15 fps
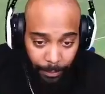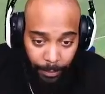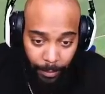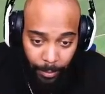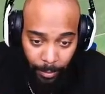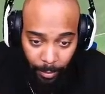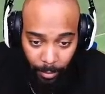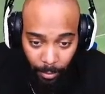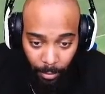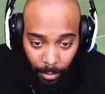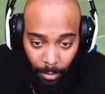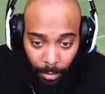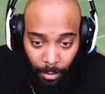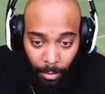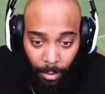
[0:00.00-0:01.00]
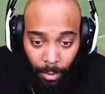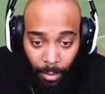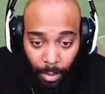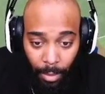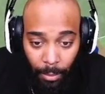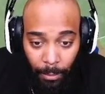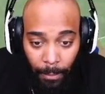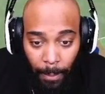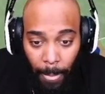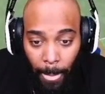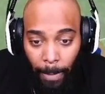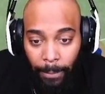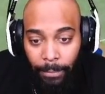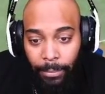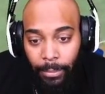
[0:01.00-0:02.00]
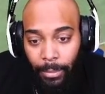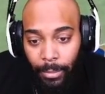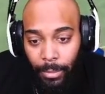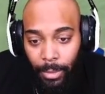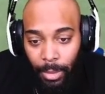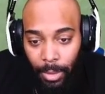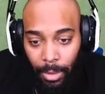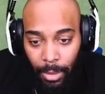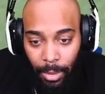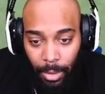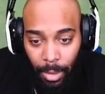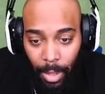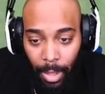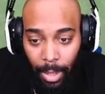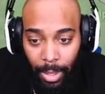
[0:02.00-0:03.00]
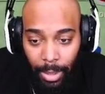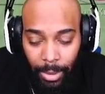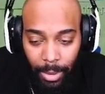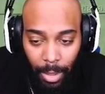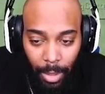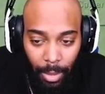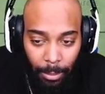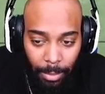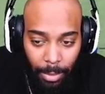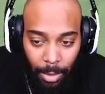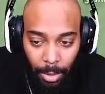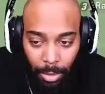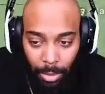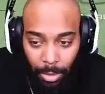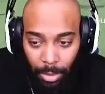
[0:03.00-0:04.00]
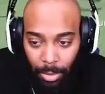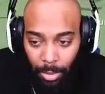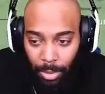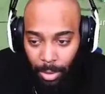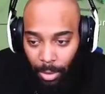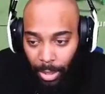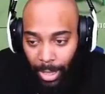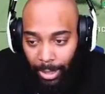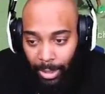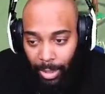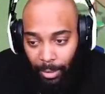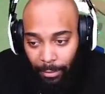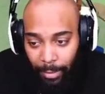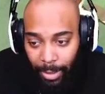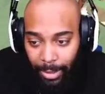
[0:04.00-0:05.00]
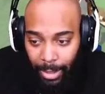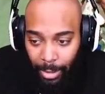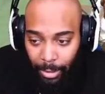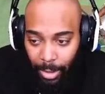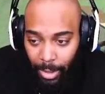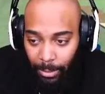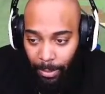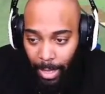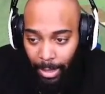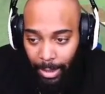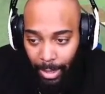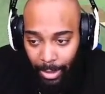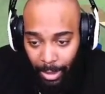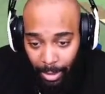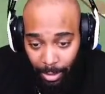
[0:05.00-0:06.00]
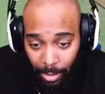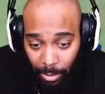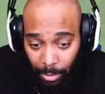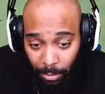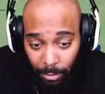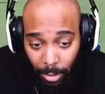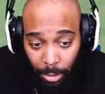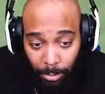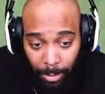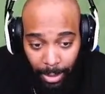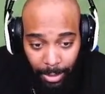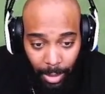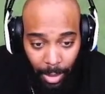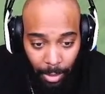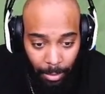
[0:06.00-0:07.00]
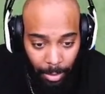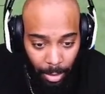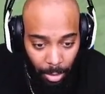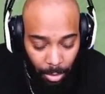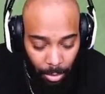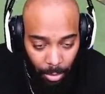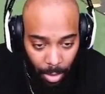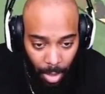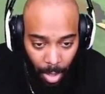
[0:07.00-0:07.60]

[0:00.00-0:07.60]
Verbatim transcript: She put his jacket over his head. Carter got busy. Yeah, because so like the events that transpired that day just was real messed up. So